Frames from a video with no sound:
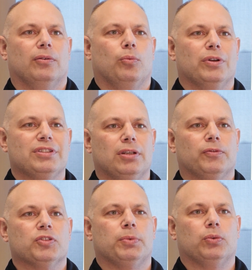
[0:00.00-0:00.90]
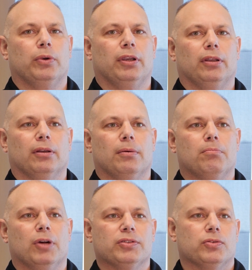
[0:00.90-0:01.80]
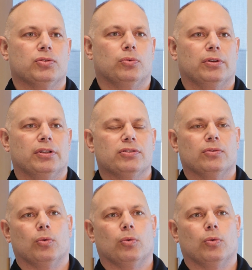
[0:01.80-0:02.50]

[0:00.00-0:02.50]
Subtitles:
what's the difference between muscle soreness